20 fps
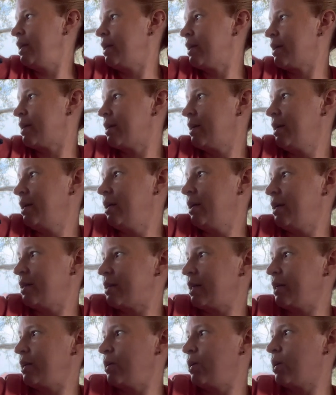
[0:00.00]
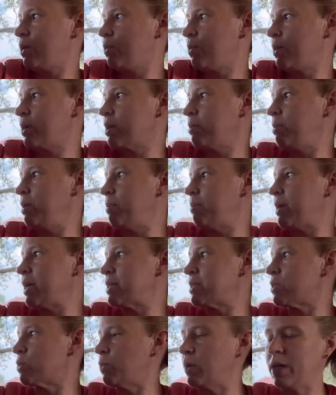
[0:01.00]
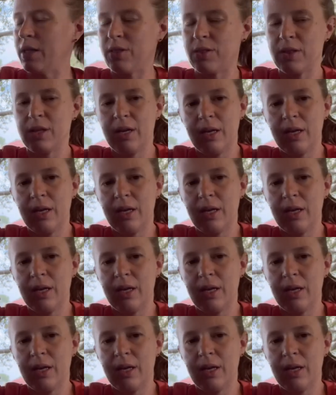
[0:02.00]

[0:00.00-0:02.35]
in here that you don't wanna be messed with,